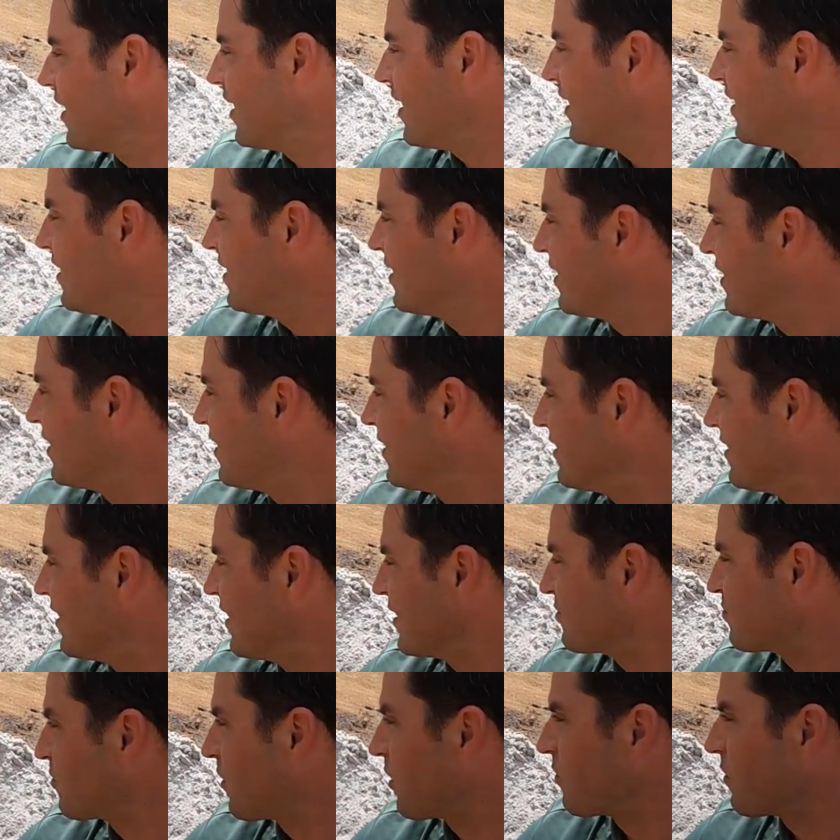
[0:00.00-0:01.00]
head.
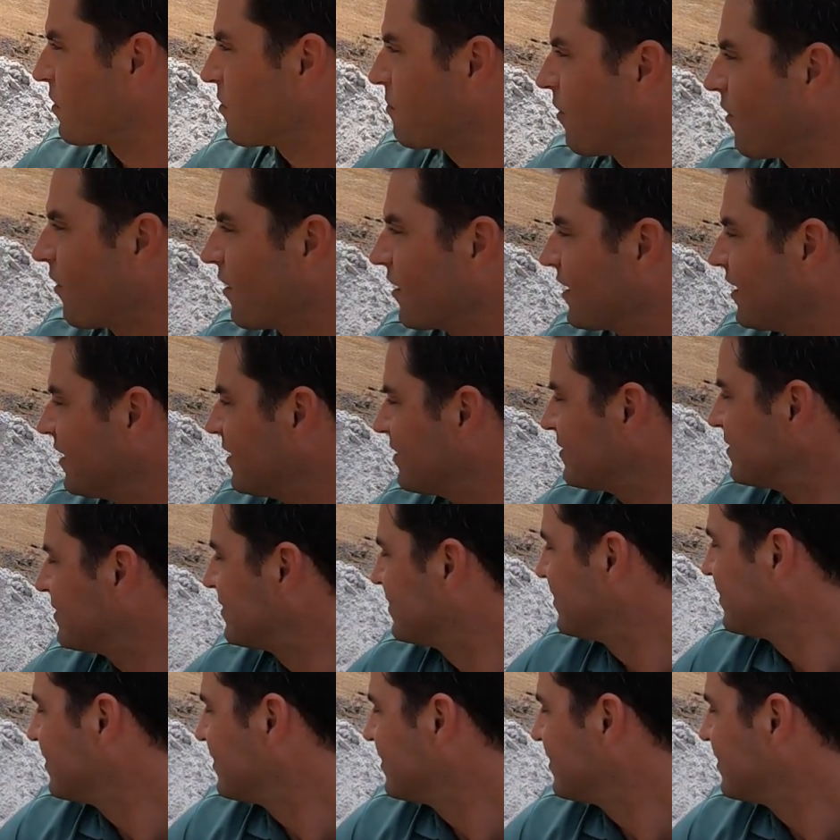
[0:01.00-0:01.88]
That's where we mark it.